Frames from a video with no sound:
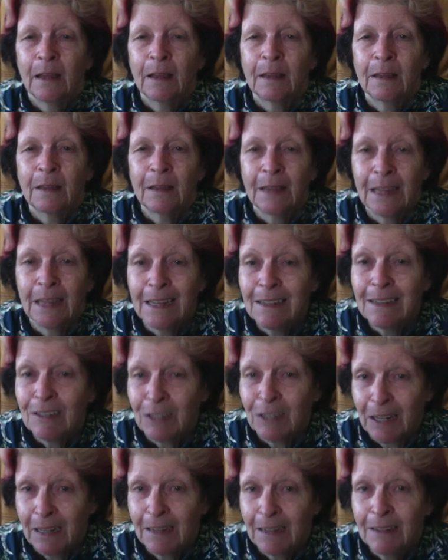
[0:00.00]
These
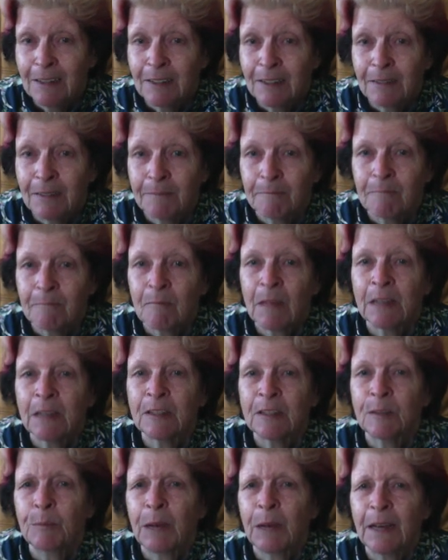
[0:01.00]
days,
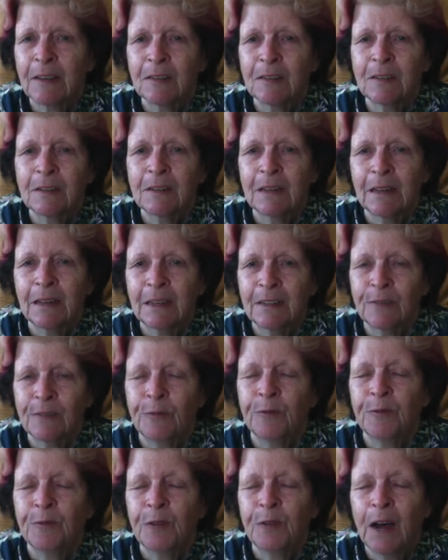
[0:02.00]
space is
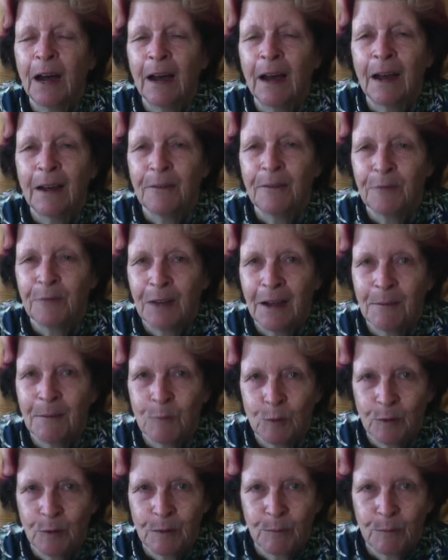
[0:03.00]
far, far
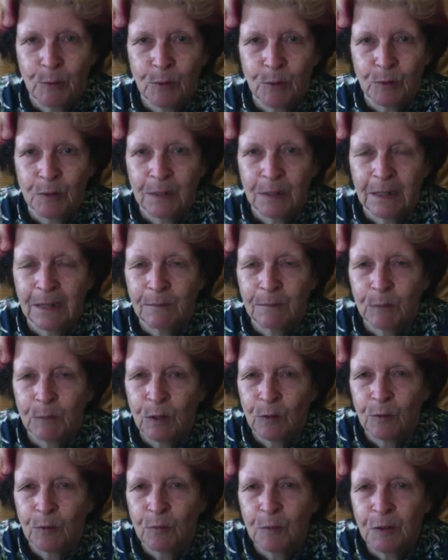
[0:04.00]
more important, and
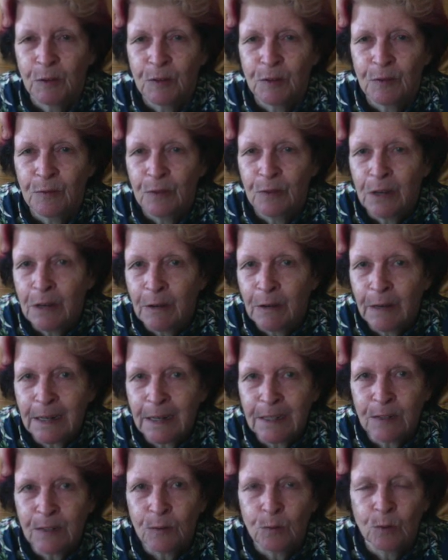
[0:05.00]
we're almost veering
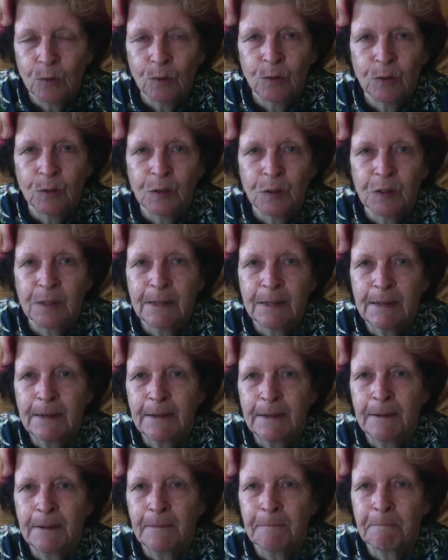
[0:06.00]
towards
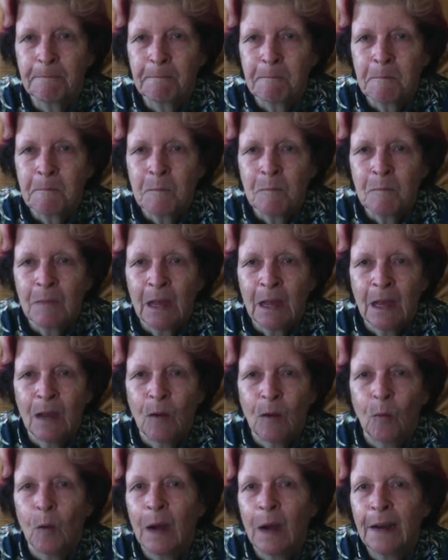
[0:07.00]

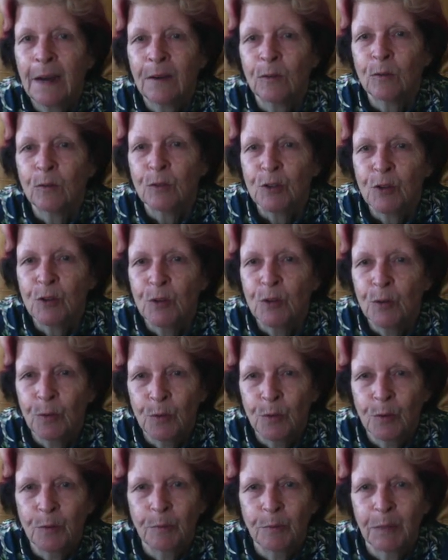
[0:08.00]
one or
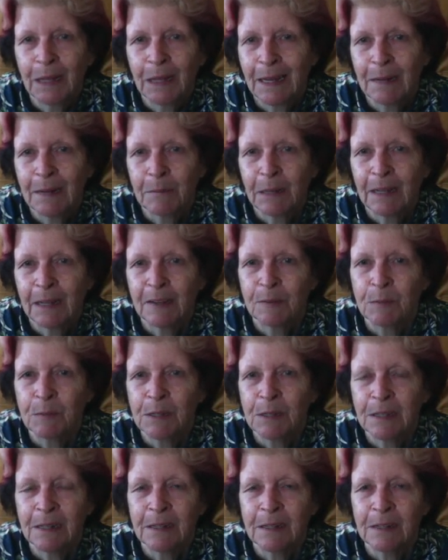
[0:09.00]
two plant
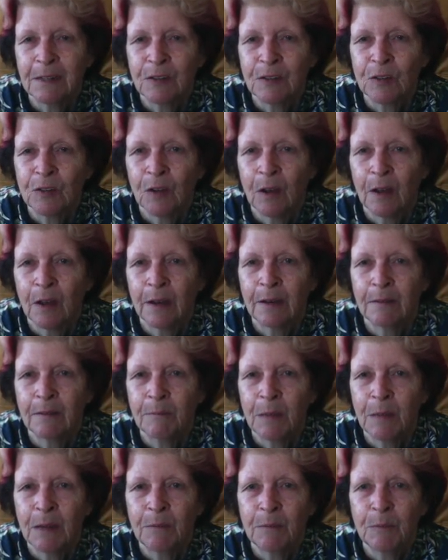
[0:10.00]
placements in a design
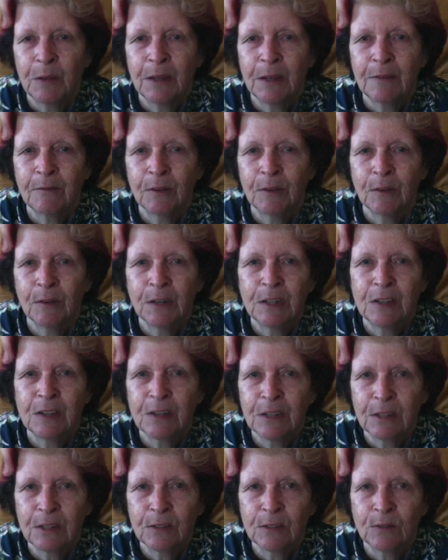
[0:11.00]
and being very
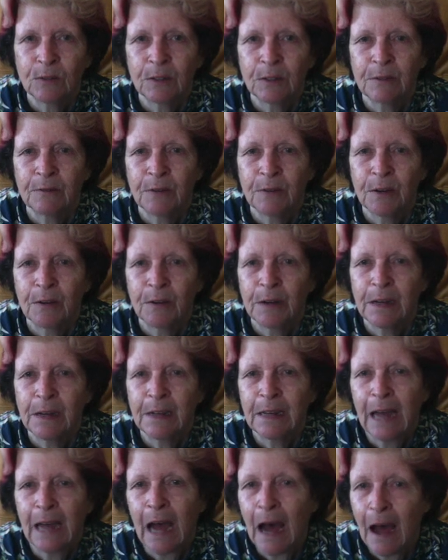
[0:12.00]
still and very
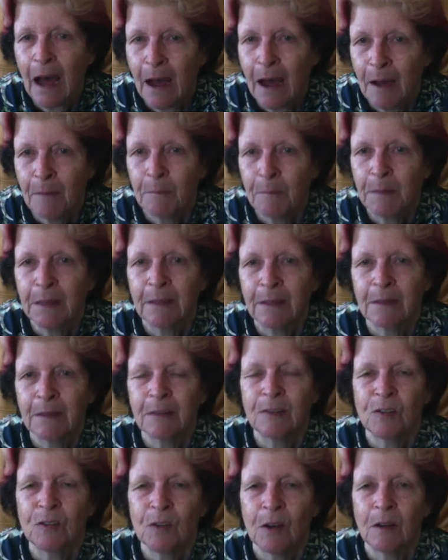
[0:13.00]
calm in the
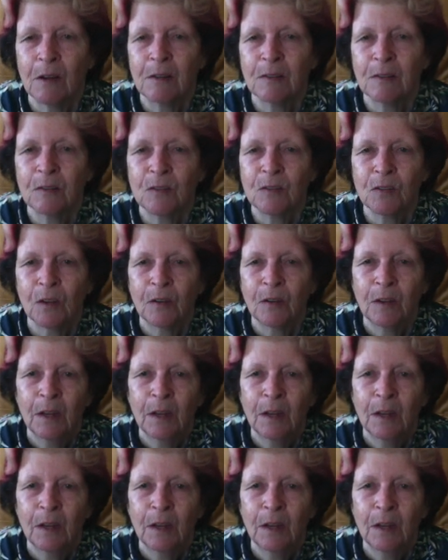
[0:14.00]
designs. And so